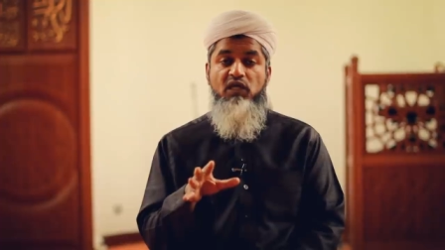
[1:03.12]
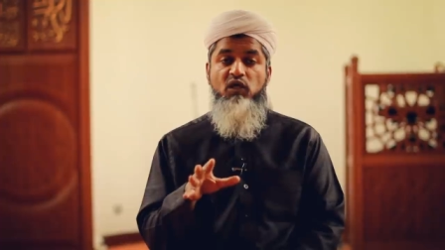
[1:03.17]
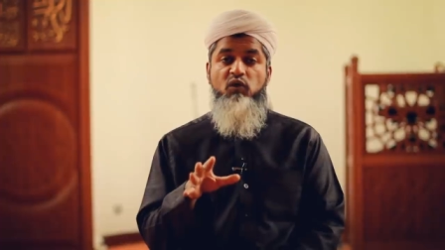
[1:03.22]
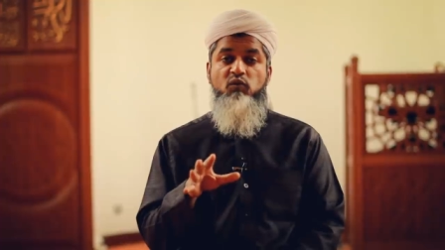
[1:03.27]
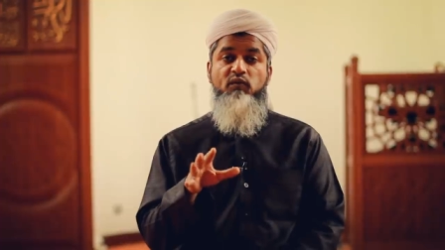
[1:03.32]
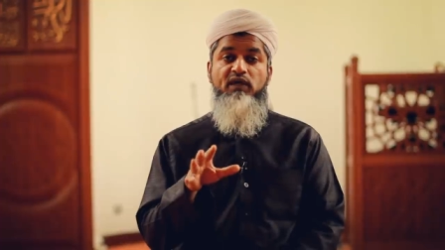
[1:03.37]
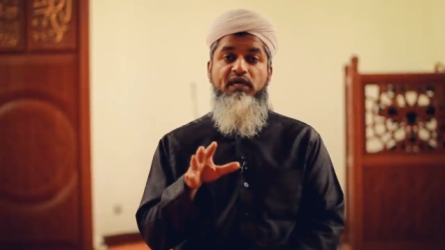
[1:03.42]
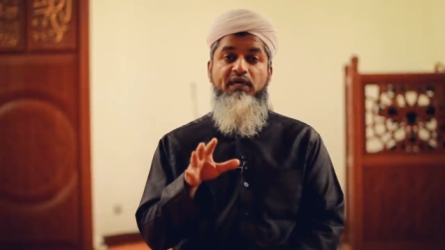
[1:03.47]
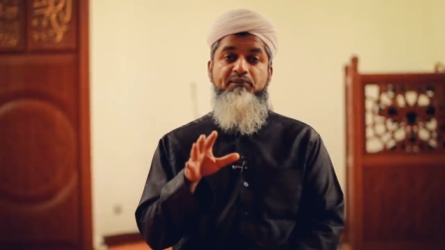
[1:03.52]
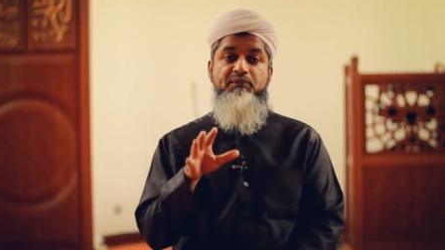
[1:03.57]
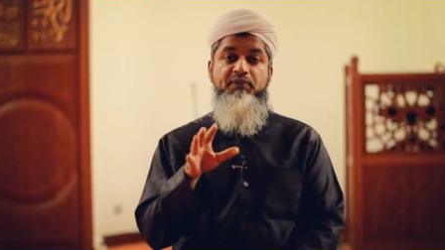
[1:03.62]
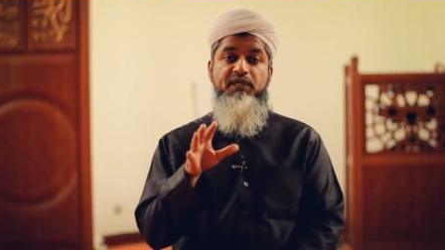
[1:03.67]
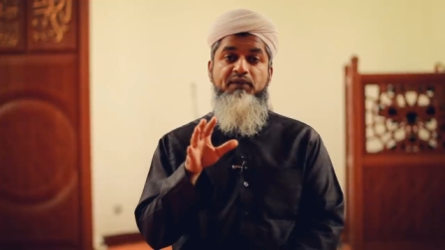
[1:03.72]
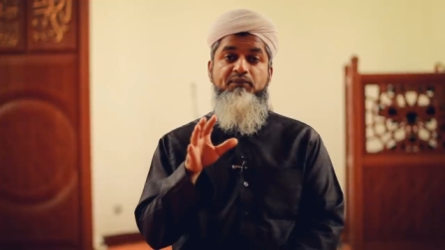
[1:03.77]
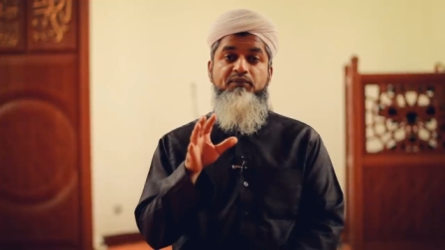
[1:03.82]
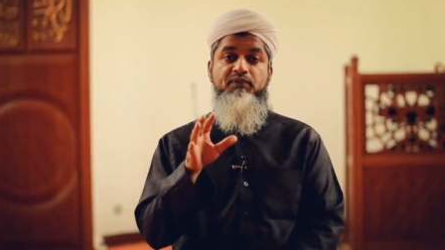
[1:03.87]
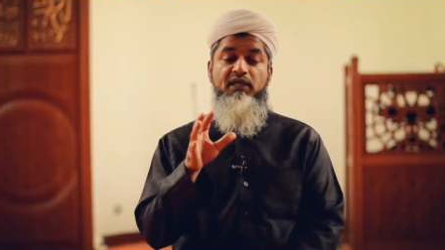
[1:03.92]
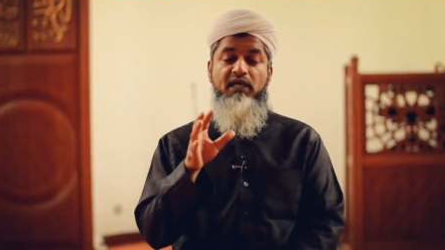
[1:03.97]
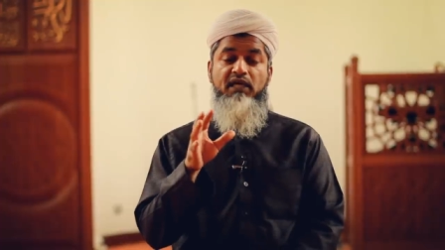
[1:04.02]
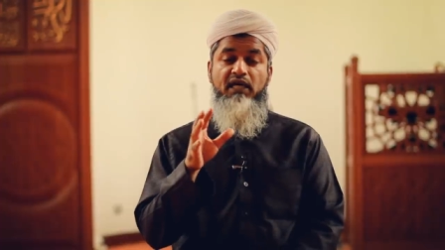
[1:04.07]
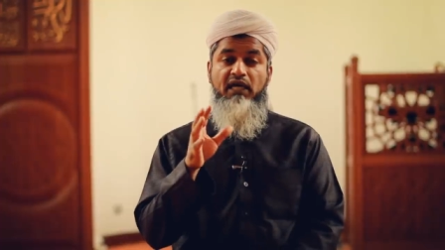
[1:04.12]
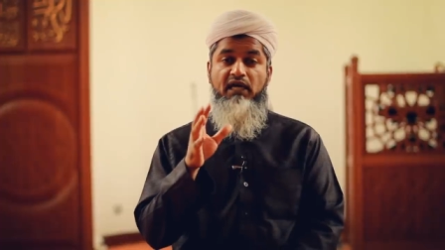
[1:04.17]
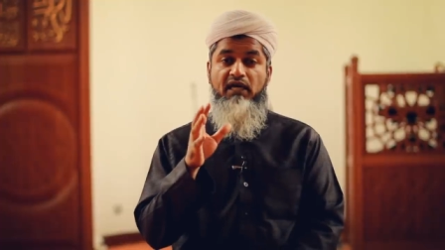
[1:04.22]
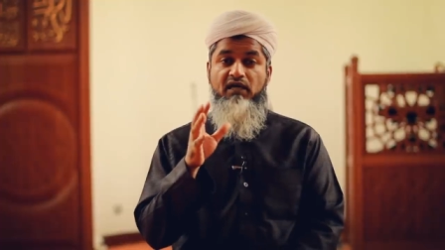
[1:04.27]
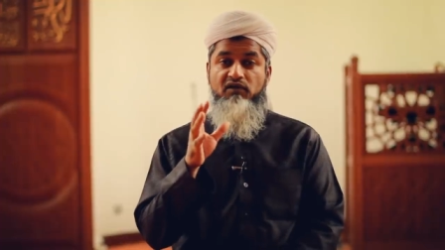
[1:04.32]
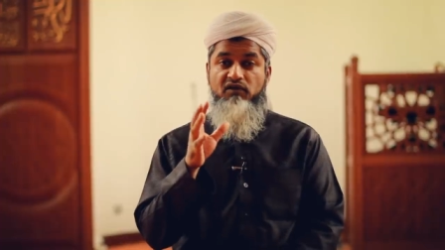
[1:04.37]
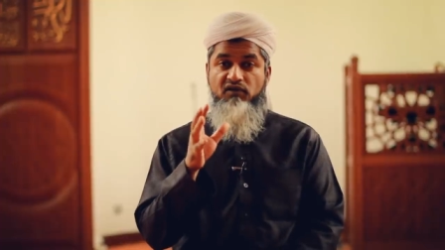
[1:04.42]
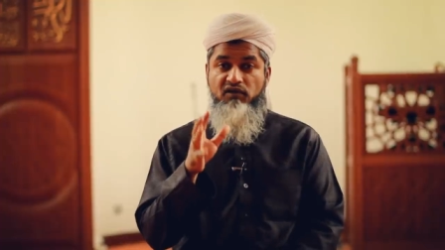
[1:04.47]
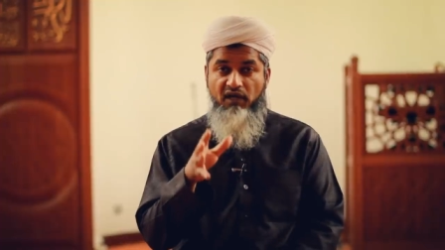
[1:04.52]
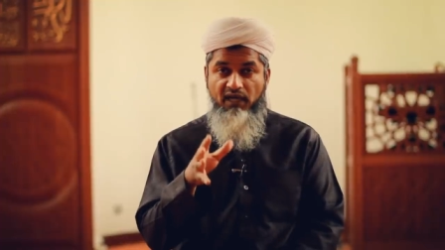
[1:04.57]
where people are
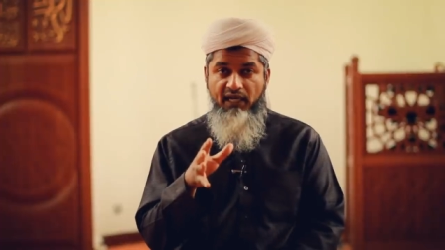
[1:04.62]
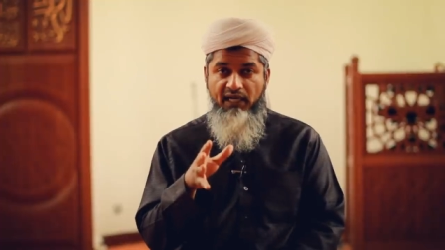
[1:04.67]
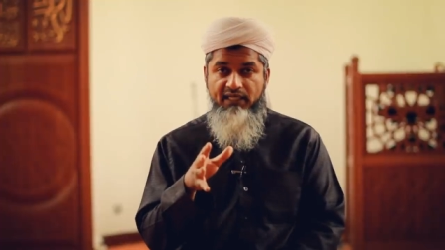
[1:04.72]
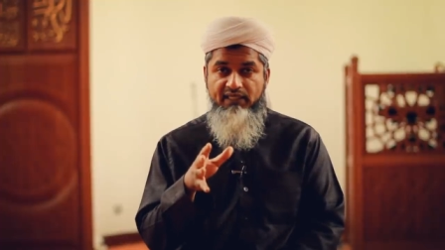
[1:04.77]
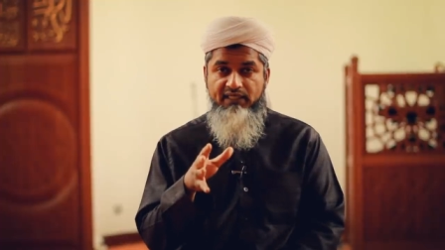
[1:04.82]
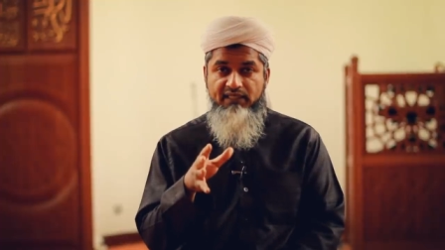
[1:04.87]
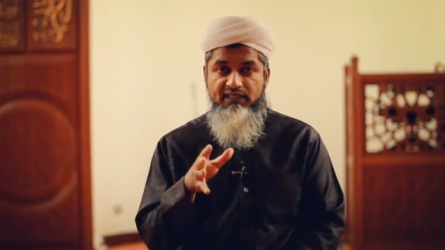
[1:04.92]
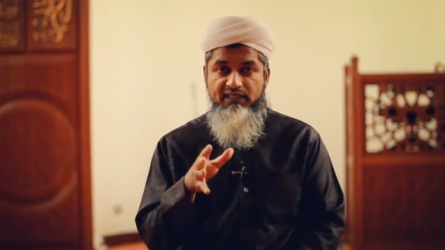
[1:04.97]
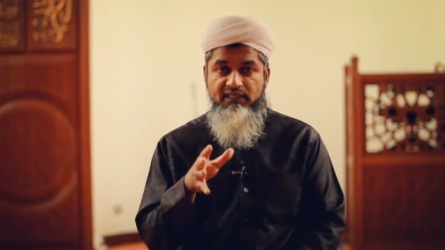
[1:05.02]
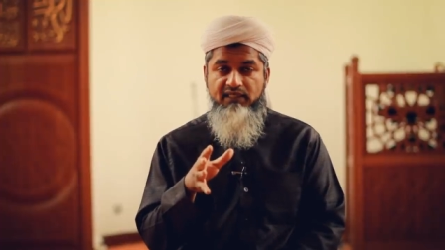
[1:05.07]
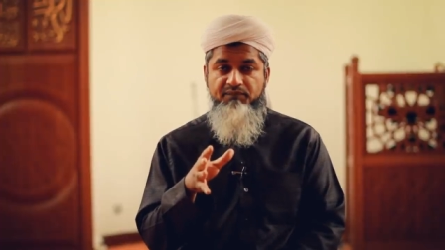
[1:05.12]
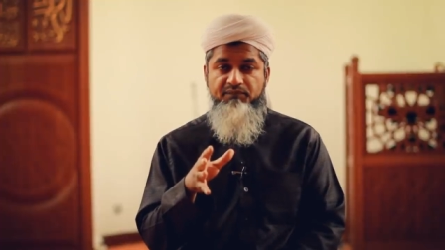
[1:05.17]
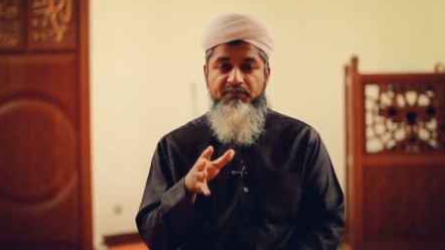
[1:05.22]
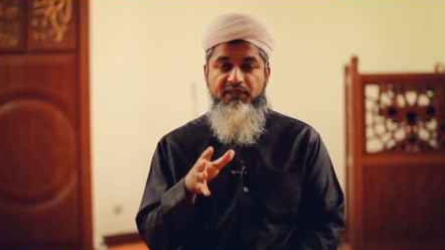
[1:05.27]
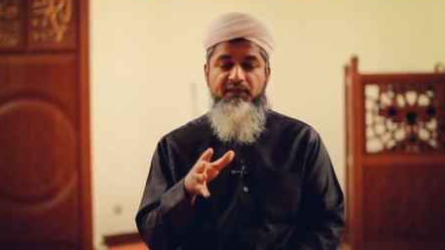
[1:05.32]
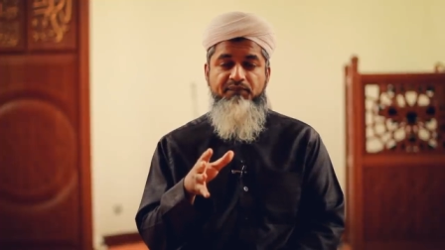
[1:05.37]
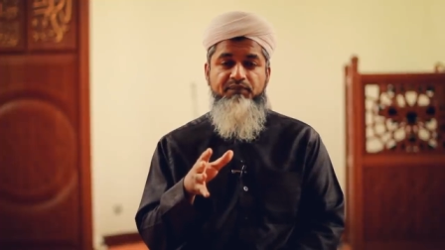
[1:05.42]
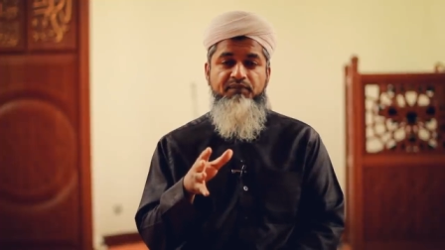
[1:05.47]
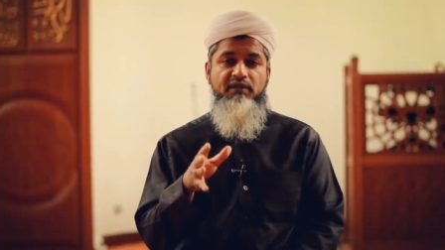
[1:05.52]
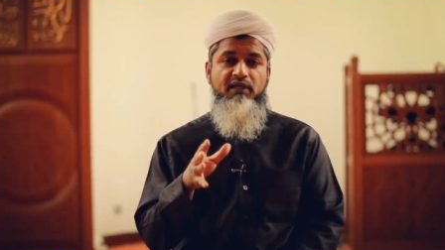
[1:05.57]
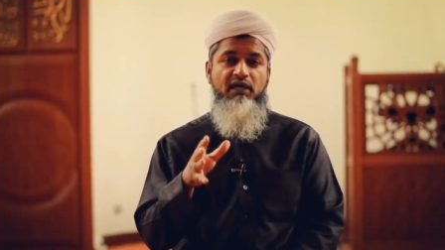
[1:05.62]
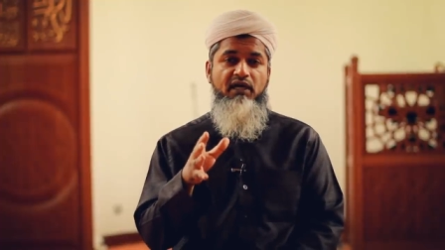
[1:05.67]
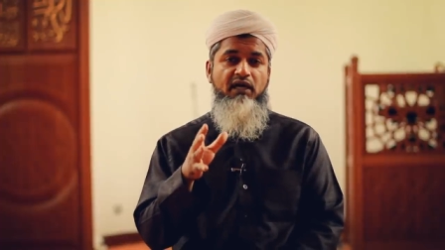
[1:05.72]
crying and people